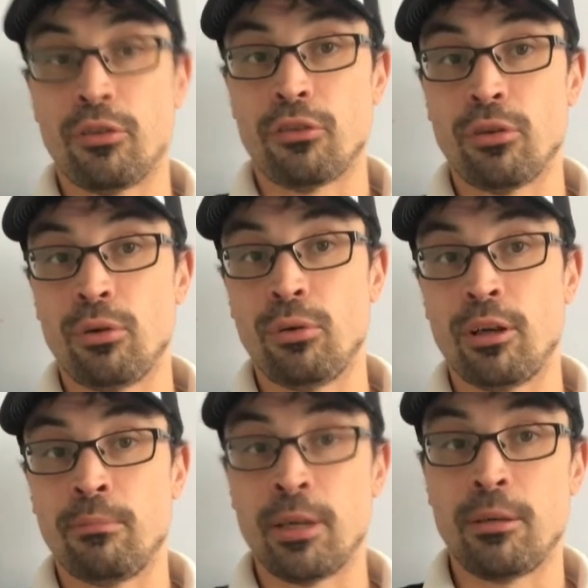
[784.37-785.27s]
to
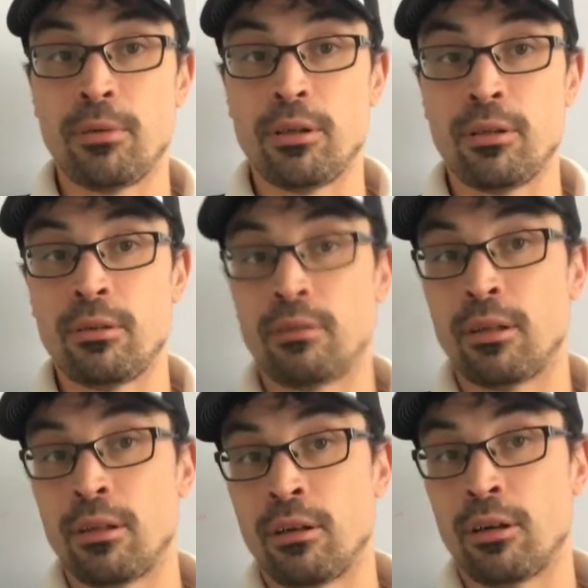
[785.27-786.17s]
and maybe
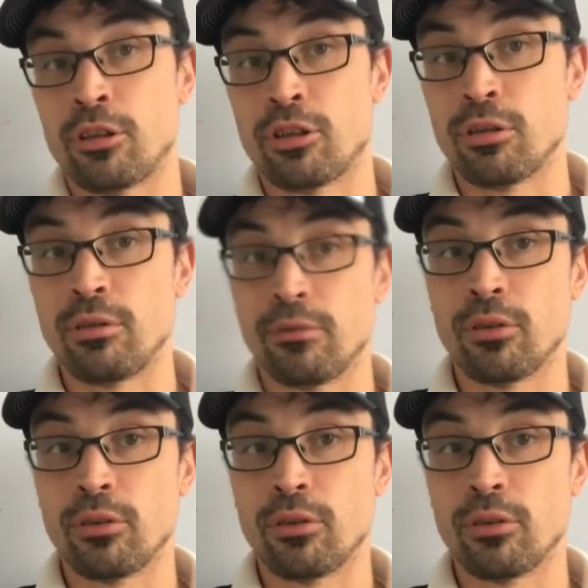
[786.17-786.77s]
I shouldn't have